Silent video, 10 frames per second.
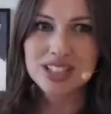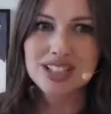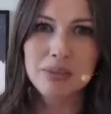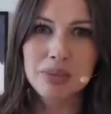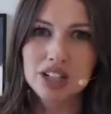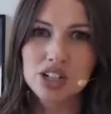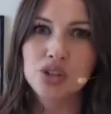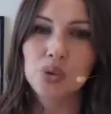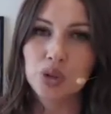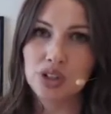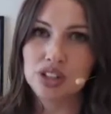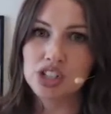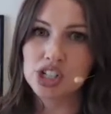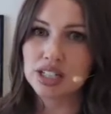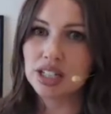to diminish the work that
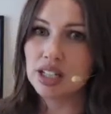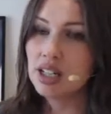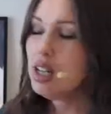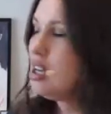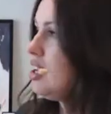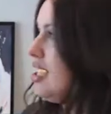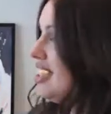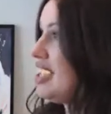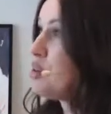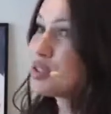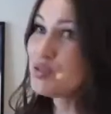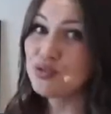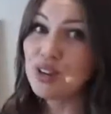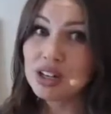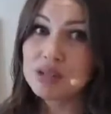she did. That was
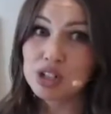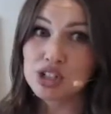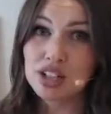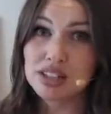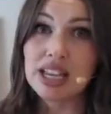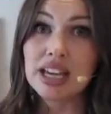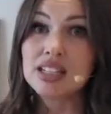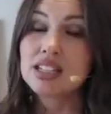very much not the case.